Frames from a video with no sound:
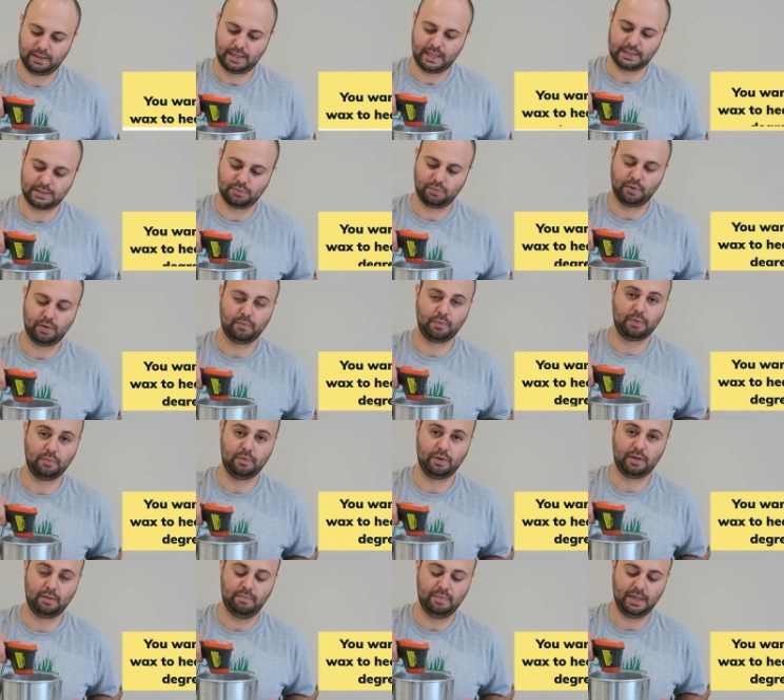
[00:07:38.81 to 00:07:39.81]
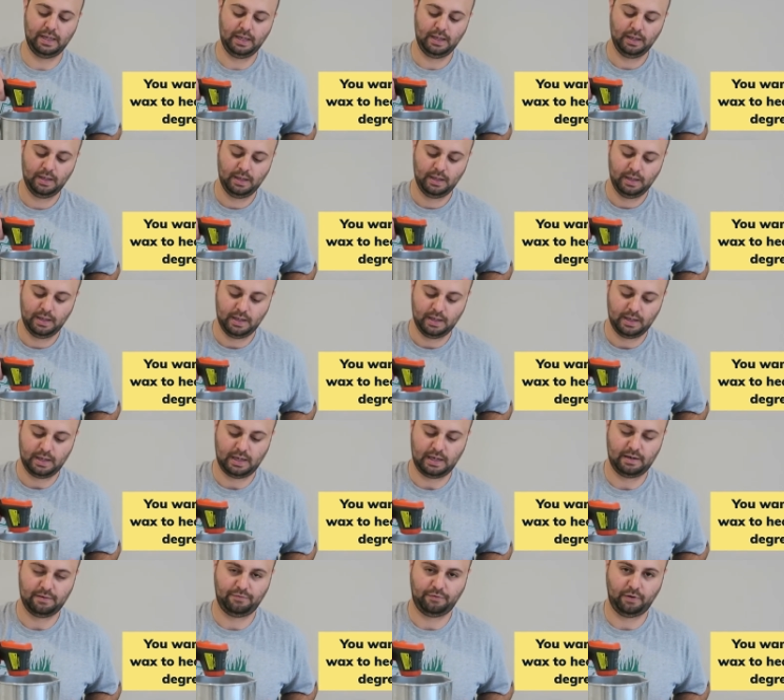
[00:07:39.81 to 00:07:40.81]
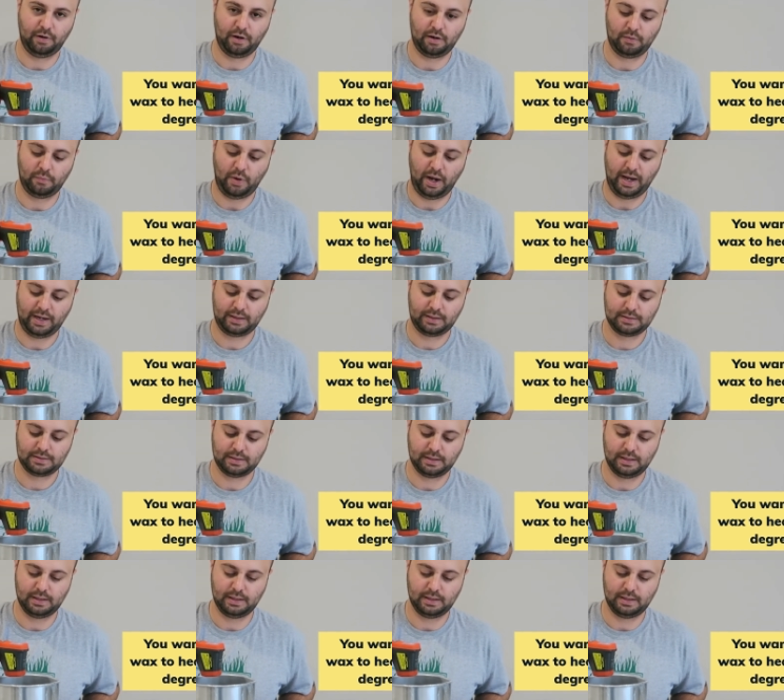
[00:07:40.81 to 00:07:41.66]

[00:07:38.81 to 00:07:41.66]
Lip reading: And that's where we want to be for our wax